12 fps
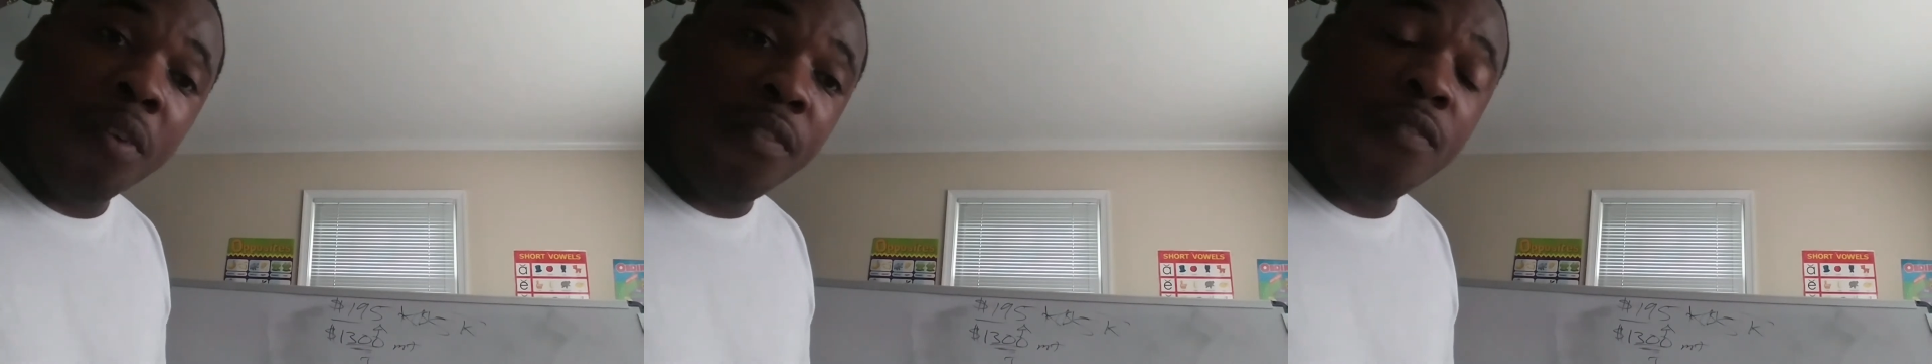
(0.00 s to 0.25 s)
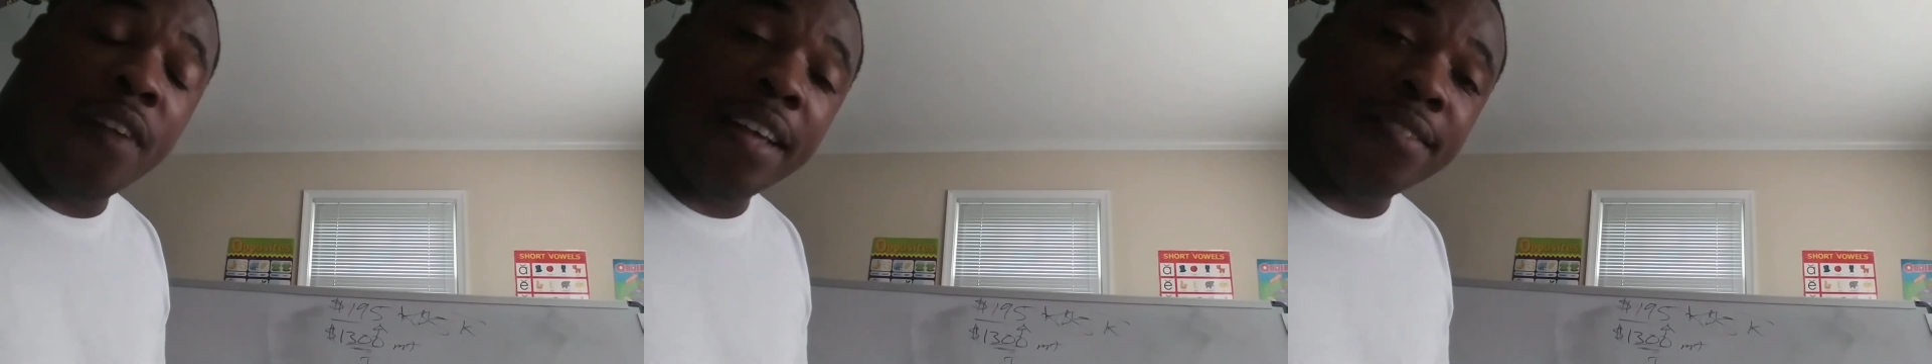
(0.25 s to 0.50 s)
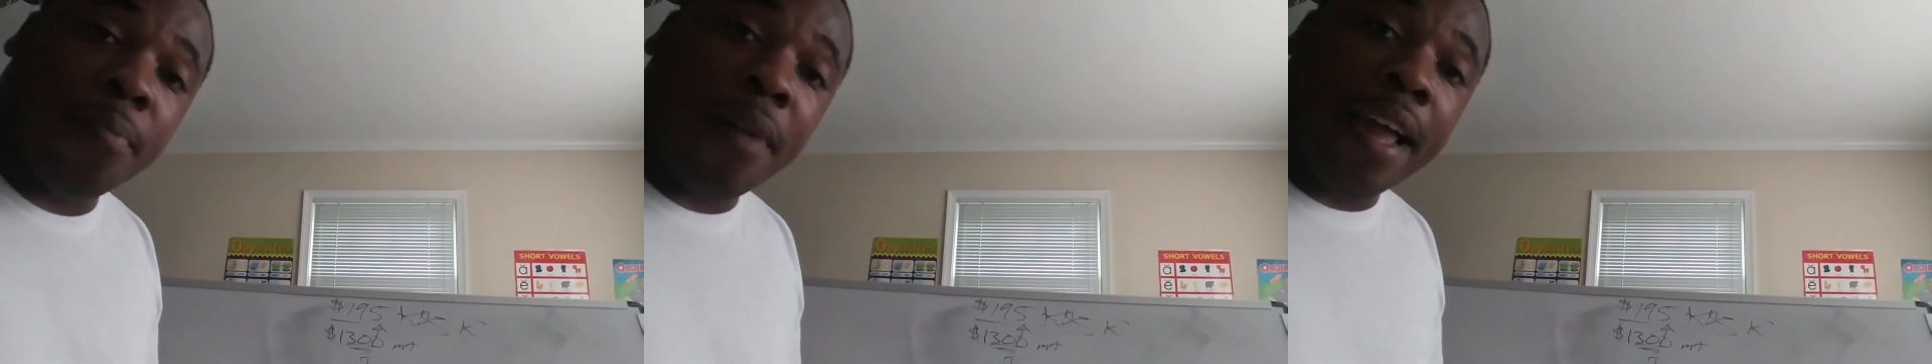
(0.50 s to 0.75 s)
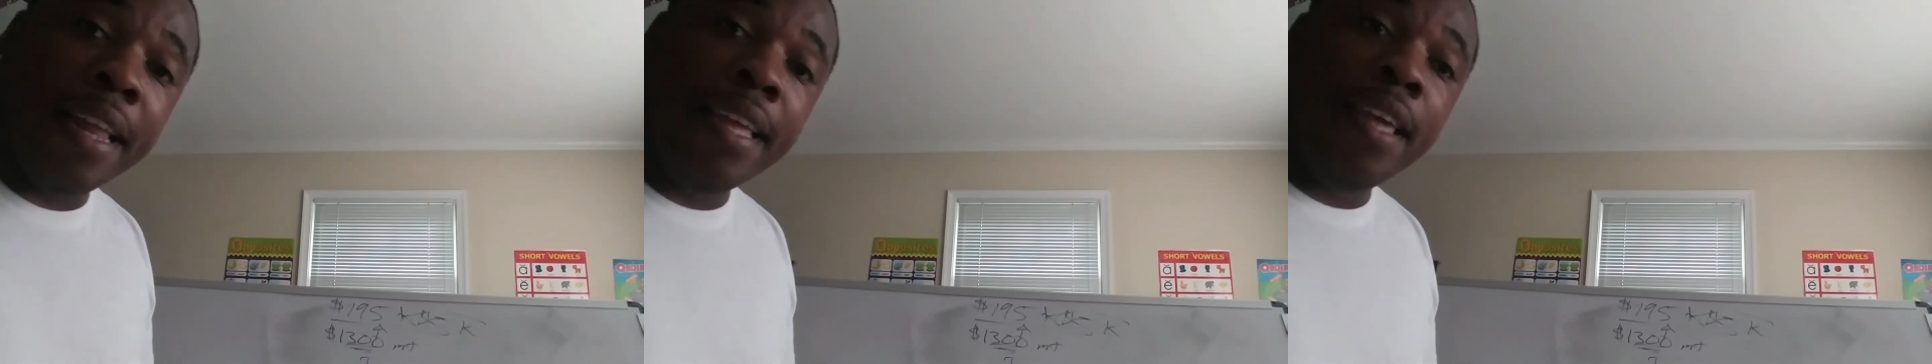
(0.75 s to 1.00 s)
If you find
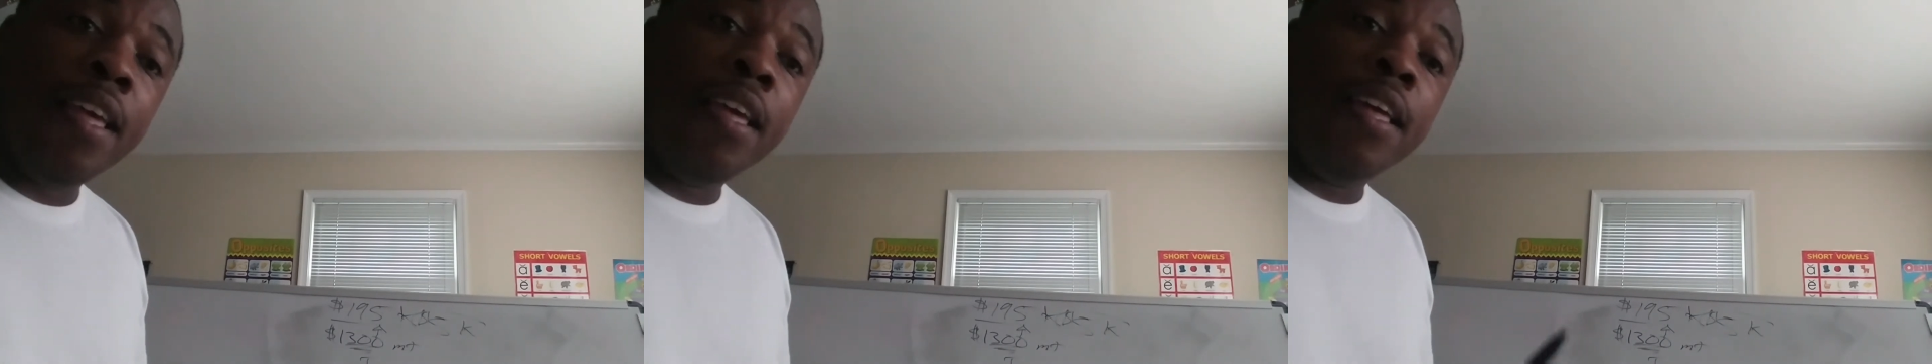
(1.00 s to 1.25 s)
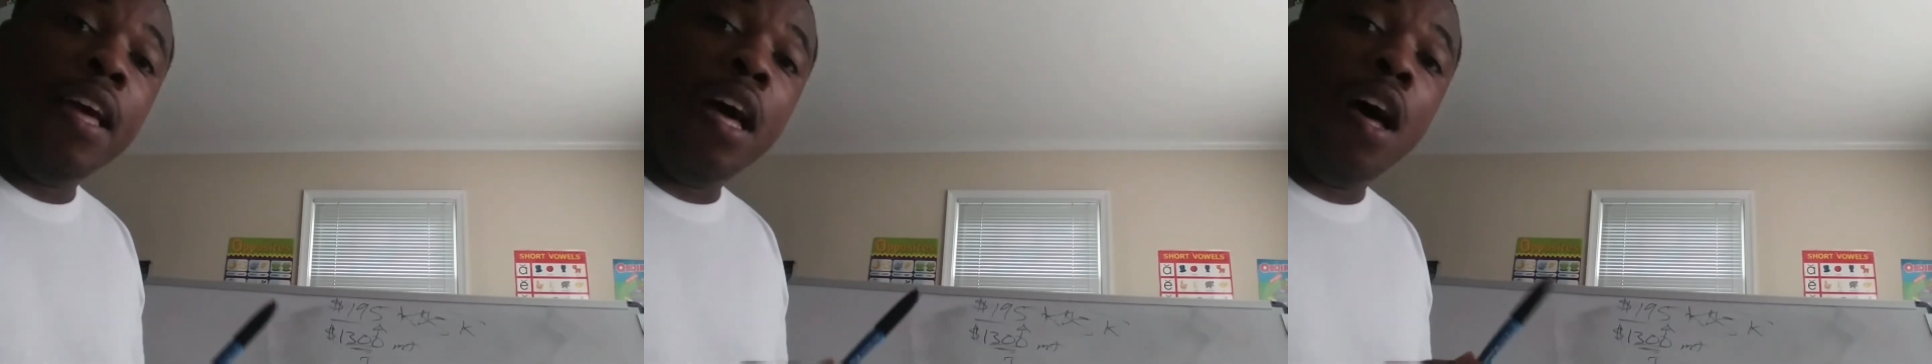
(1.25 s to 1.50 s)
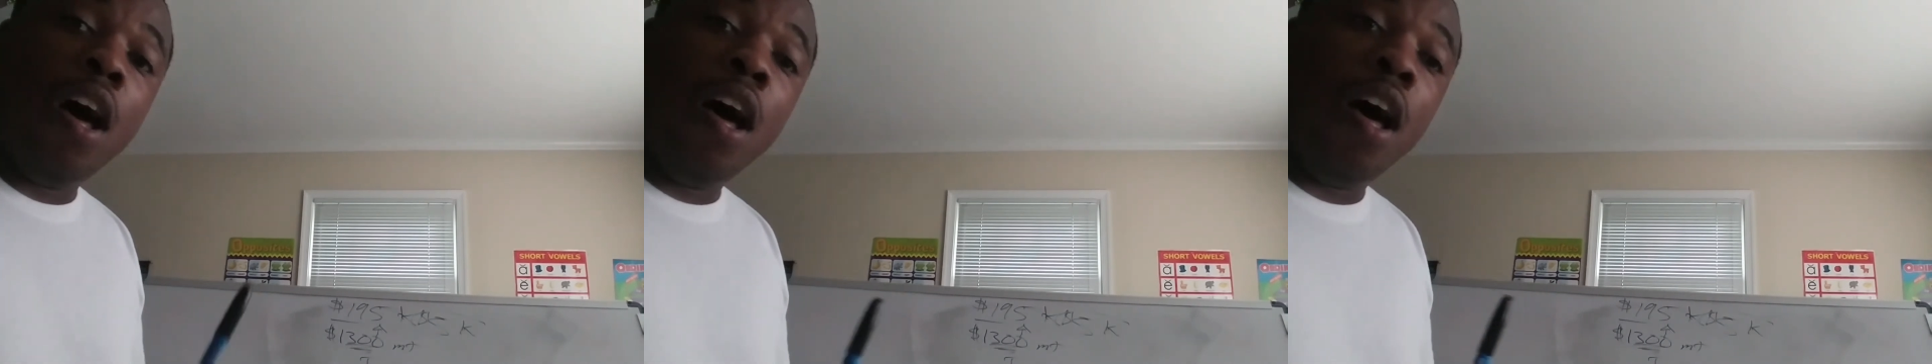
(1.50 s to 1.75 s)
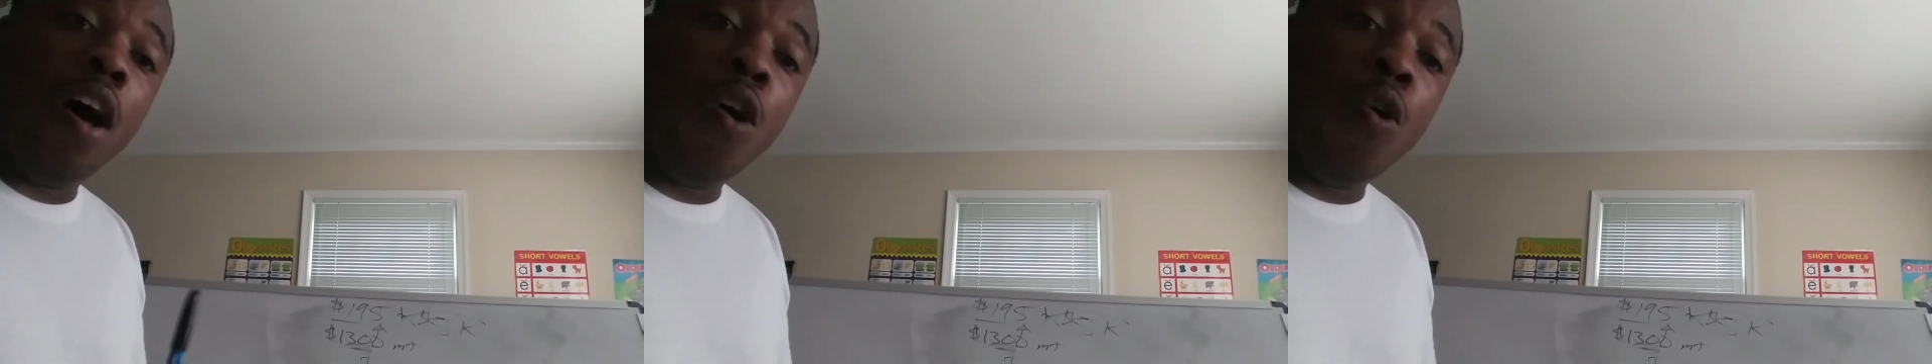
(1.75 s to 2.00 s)
somebody, a, a,
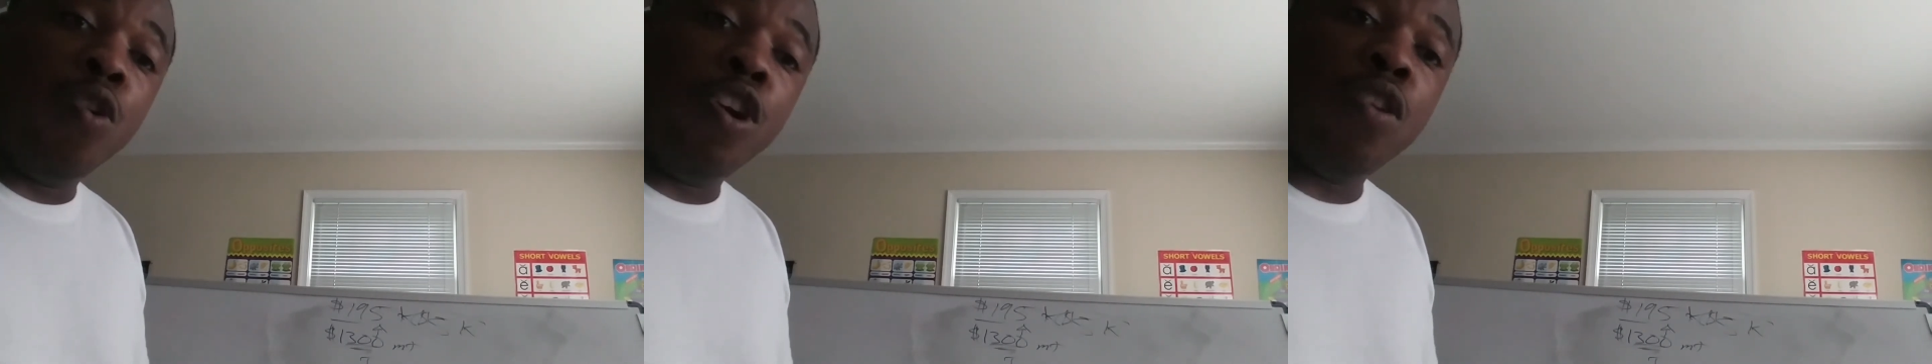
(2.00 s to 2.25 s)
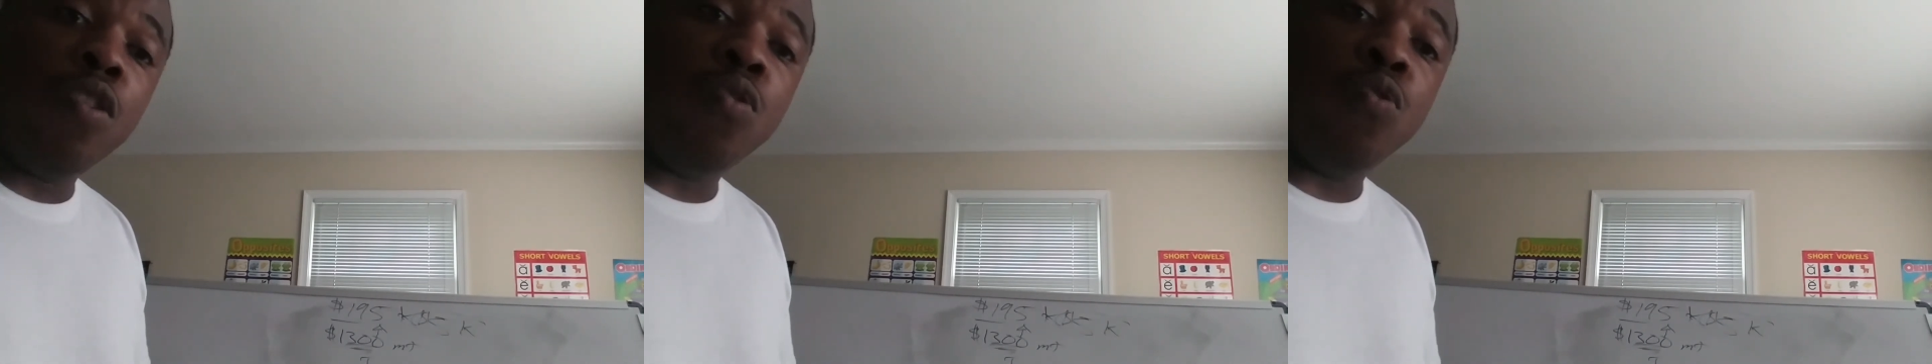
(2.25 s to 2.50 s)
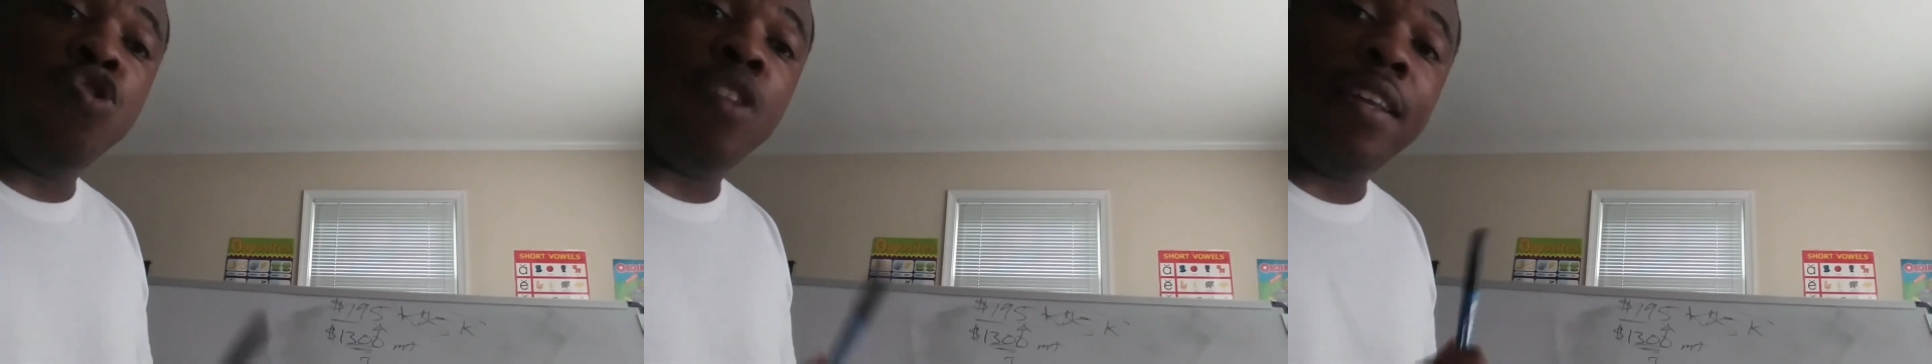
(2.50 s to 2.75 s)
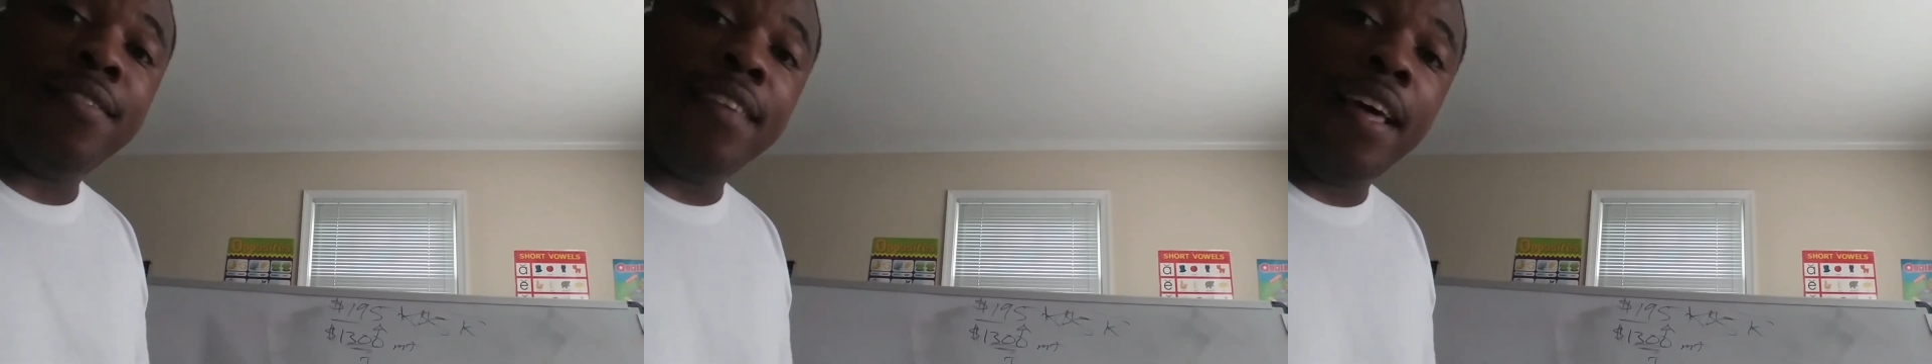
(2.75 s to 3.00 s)
a owner who's
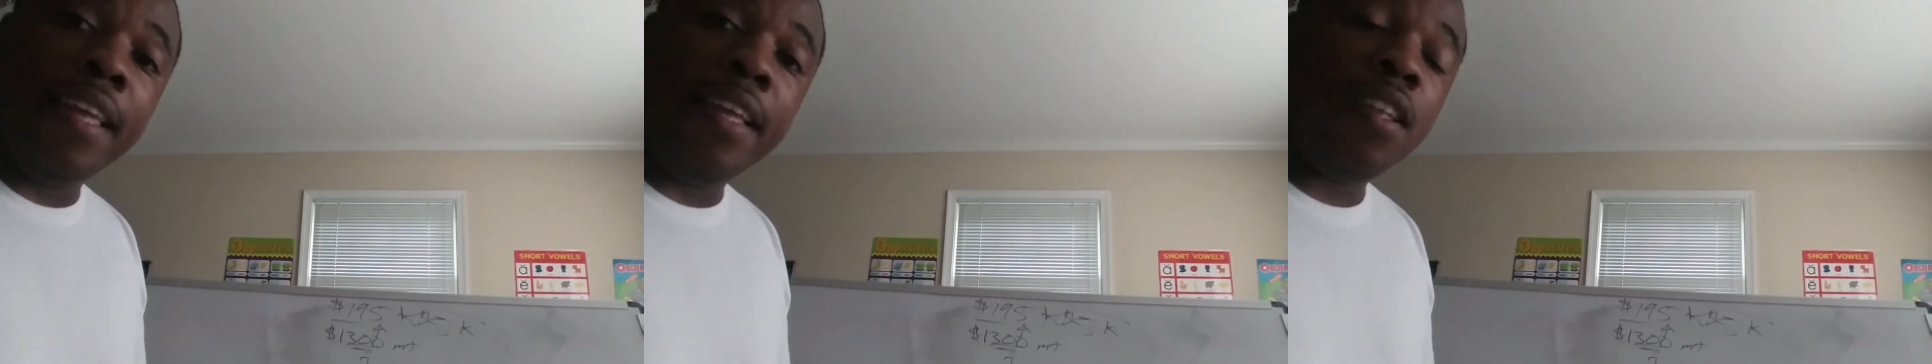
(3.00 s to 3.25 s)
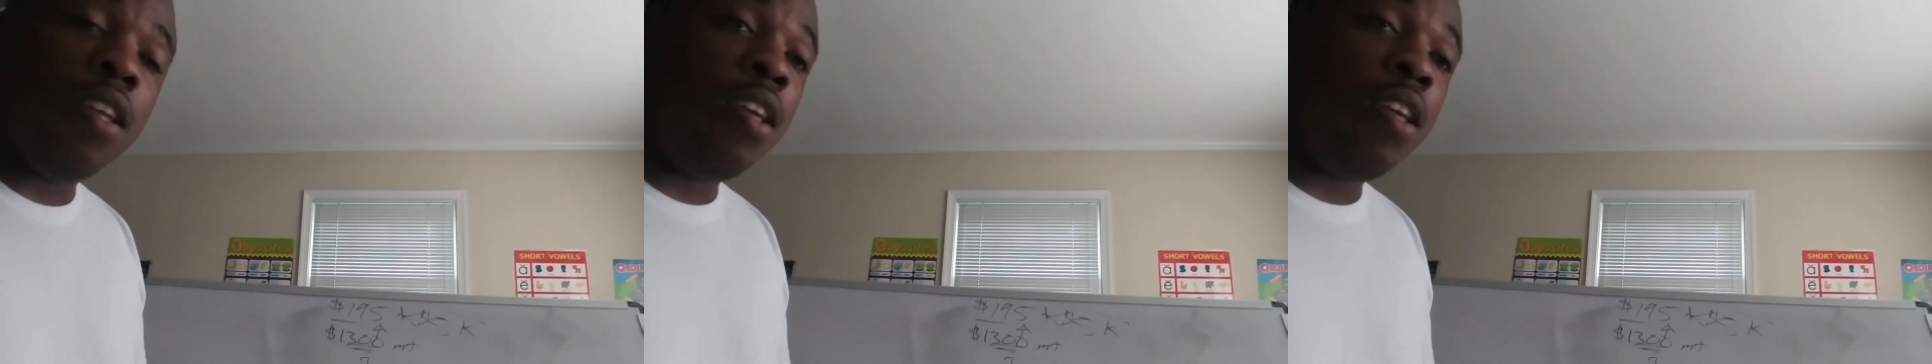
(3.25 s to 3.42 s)
trying to sell it,